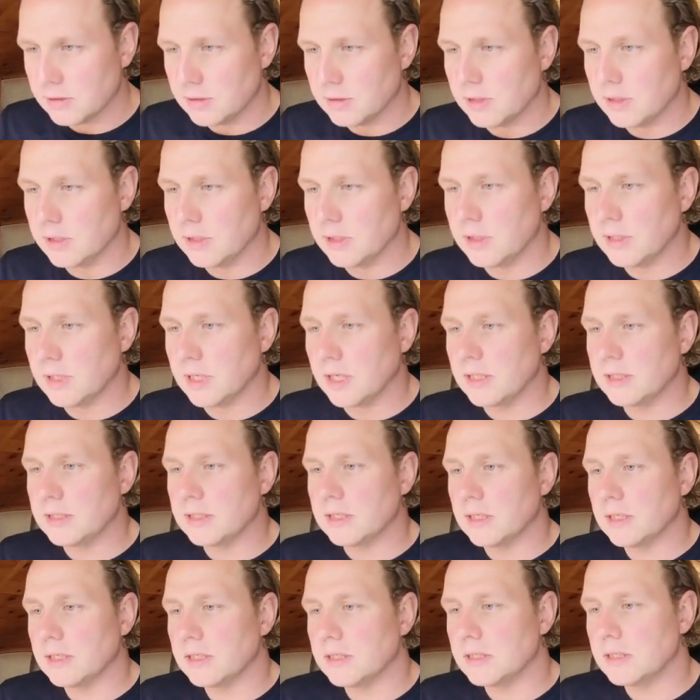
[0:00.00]
in in, in
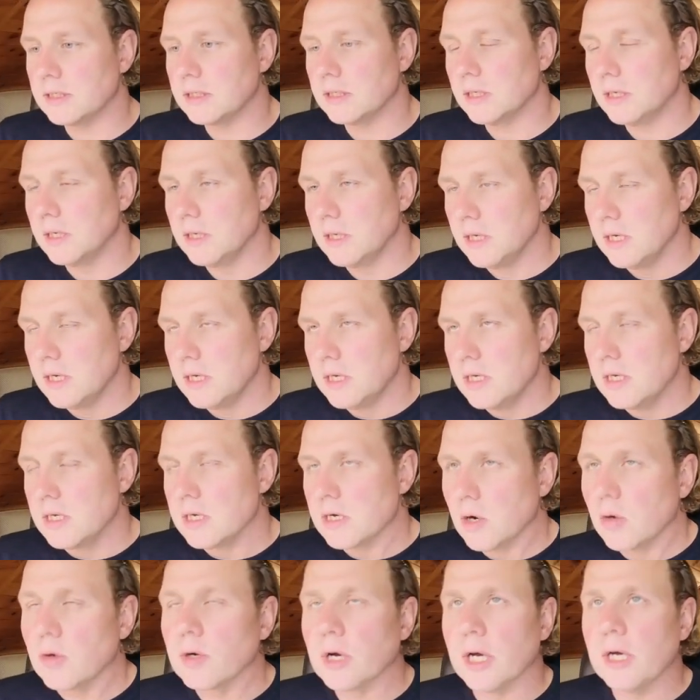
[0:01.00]
that sense.
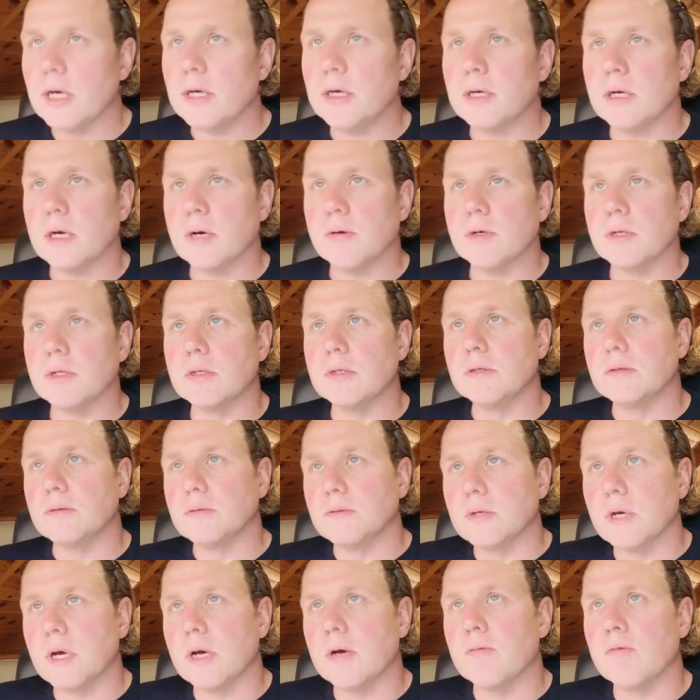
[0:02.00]
Okay, mm. I mean,
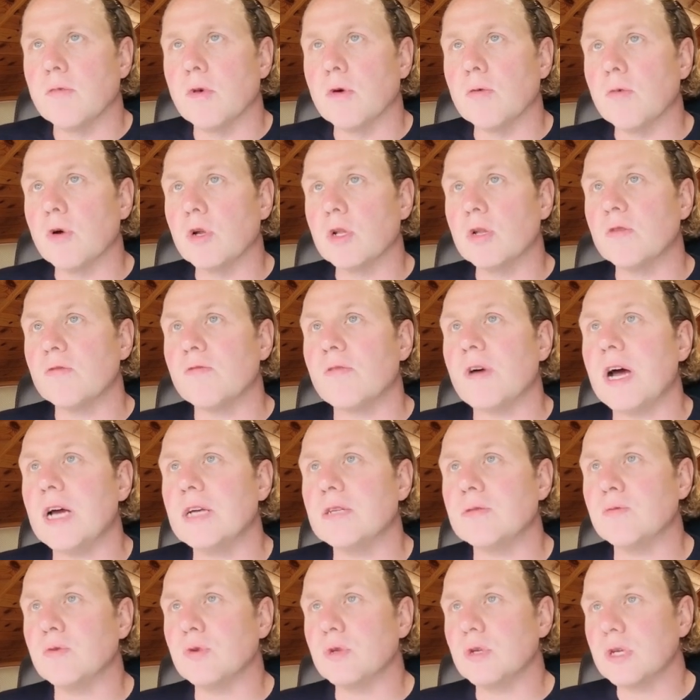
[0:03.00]
yeah. What what
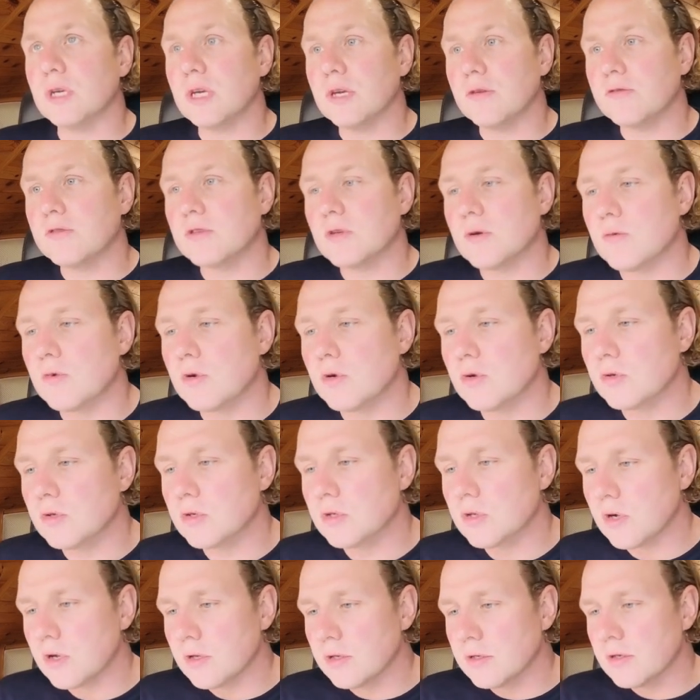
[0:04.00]
advice would you give someone who
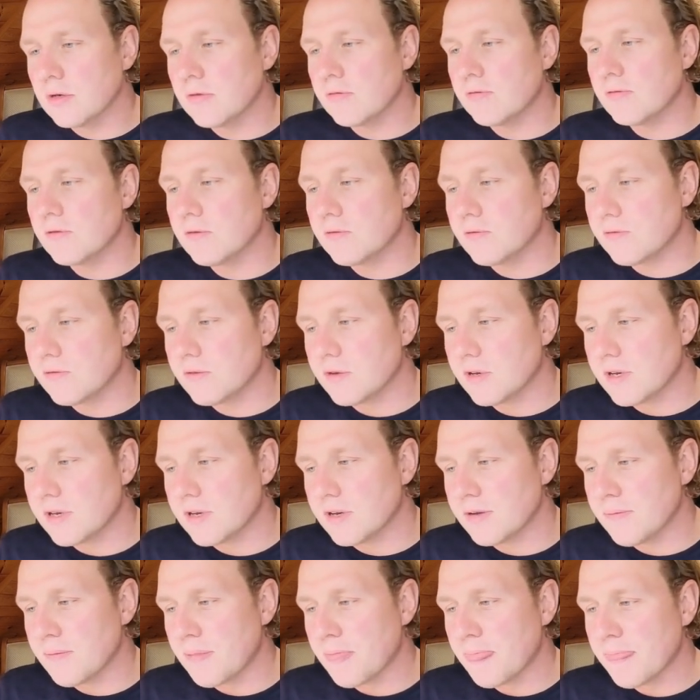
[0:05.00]
starts off with
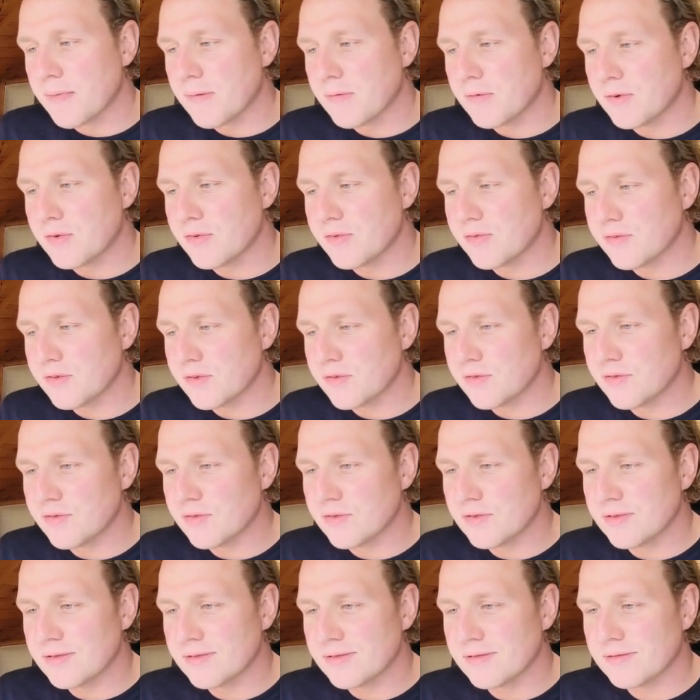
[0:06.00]
uh, with, with,
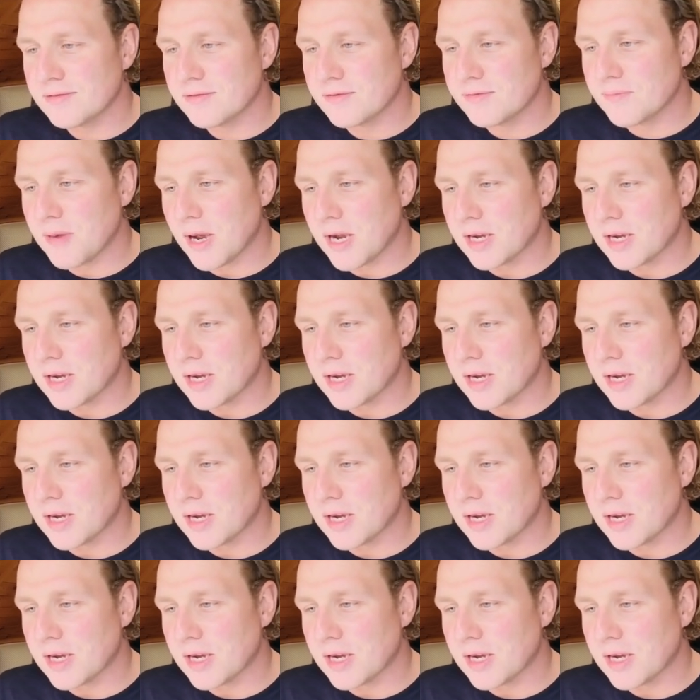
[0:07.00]
with with